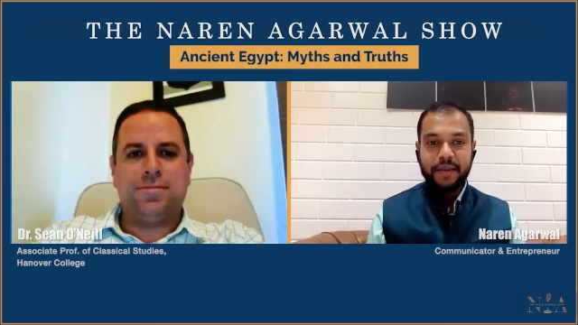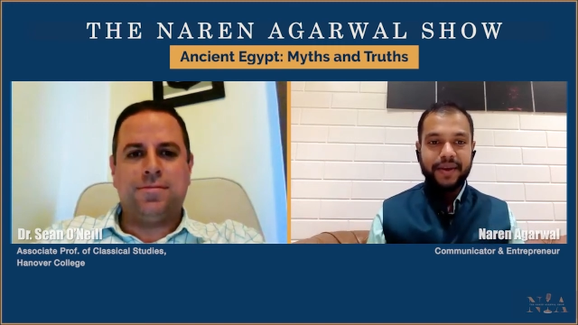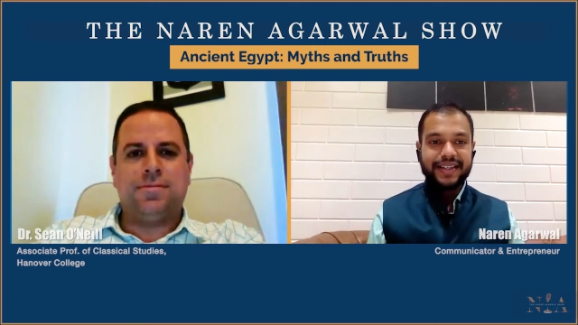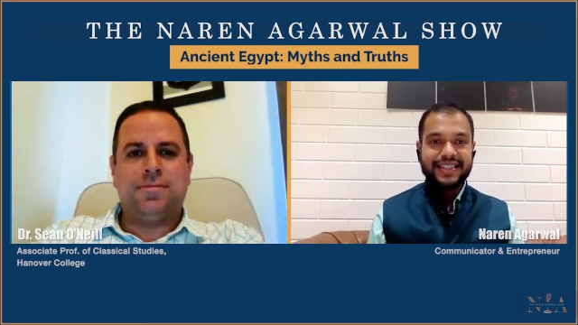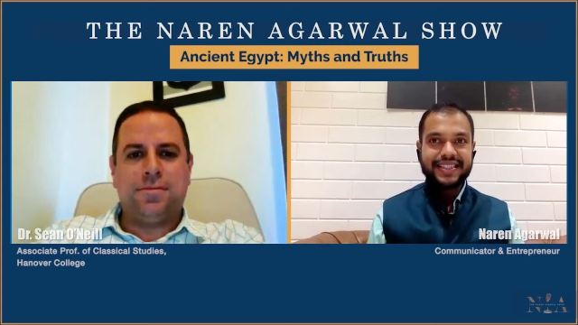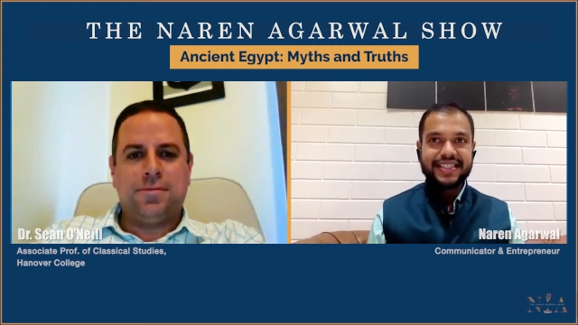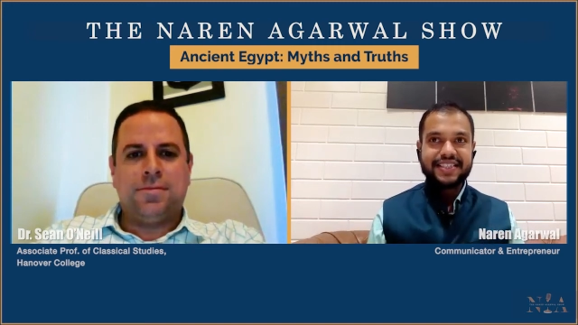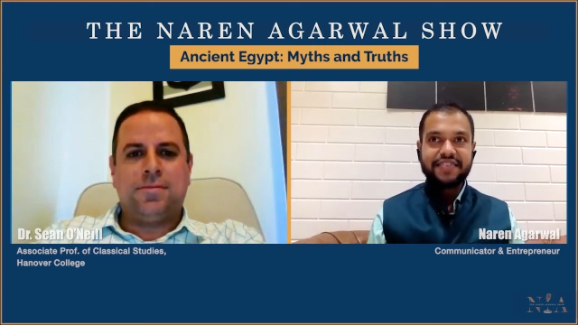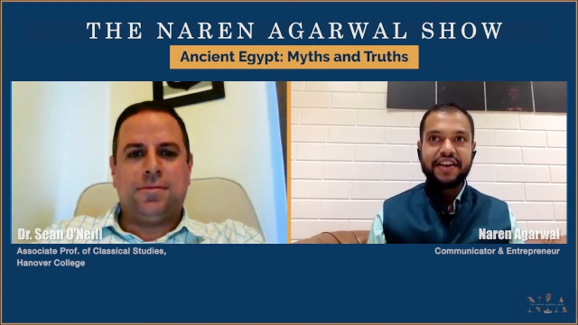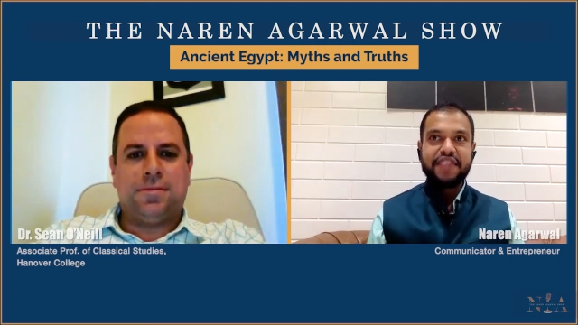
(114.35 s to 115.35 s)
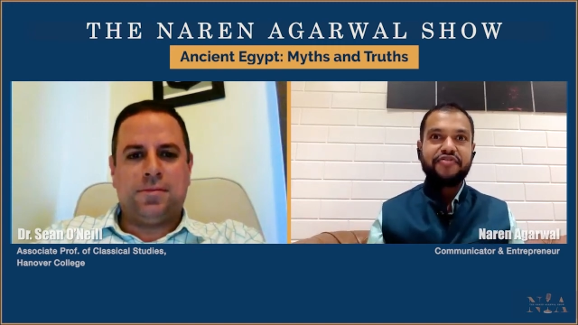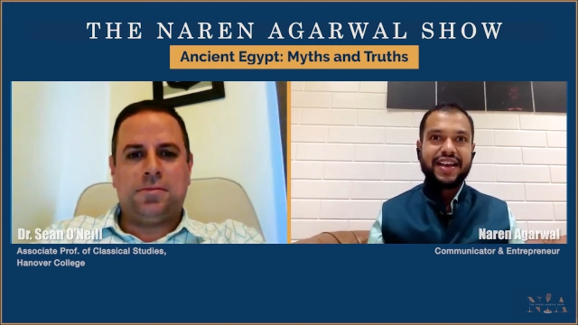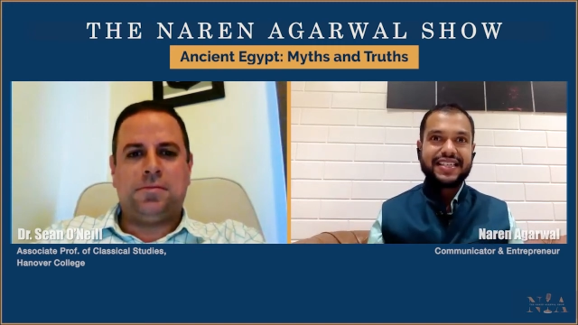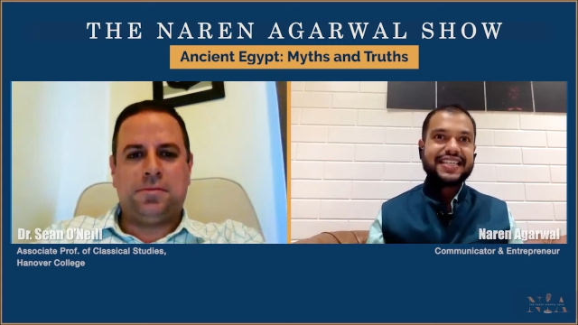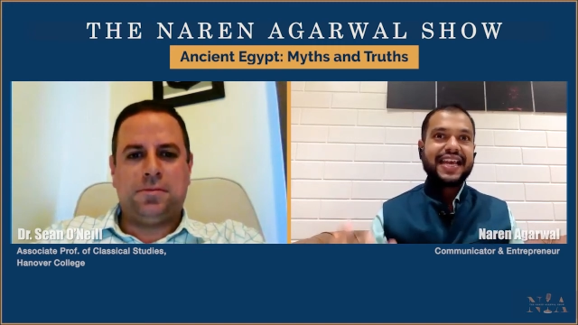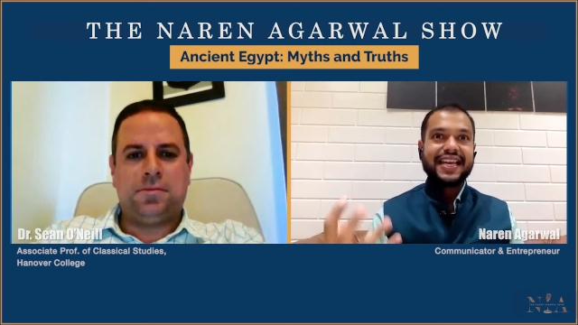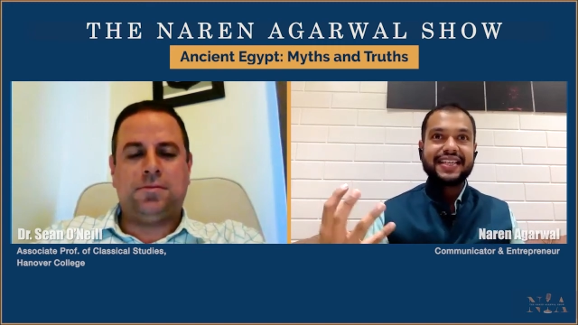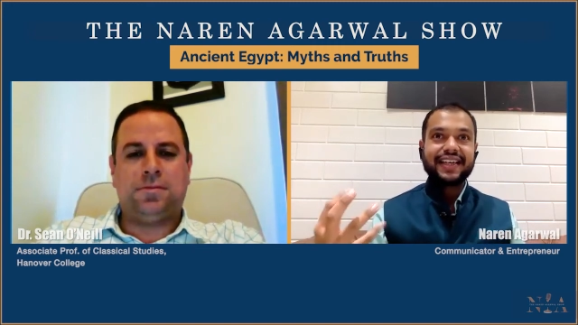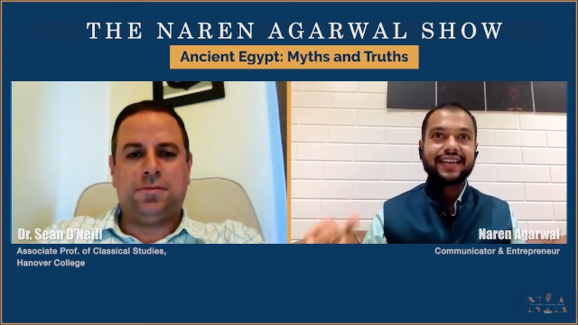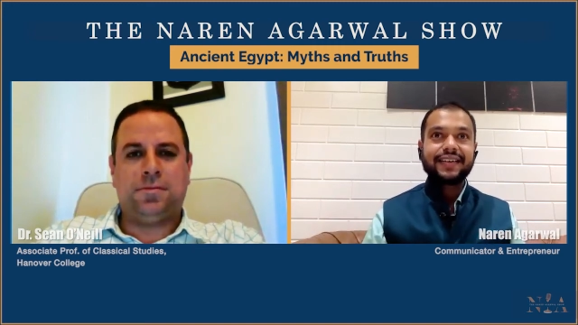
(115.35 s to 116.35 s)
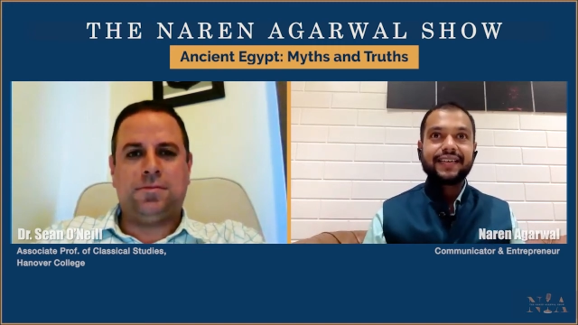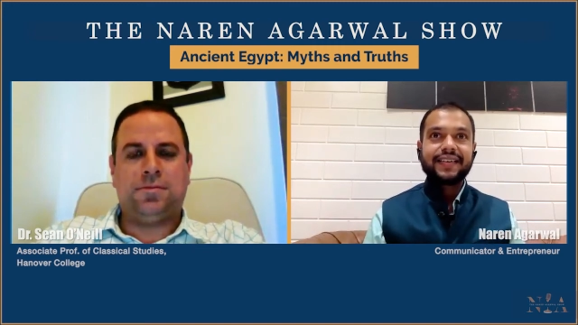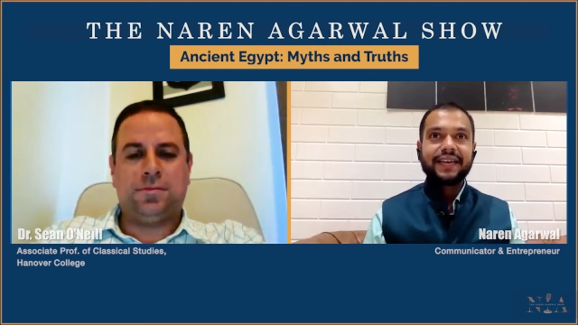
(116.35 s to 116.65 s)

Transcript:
Speaker 1: because it's it's a very fascinating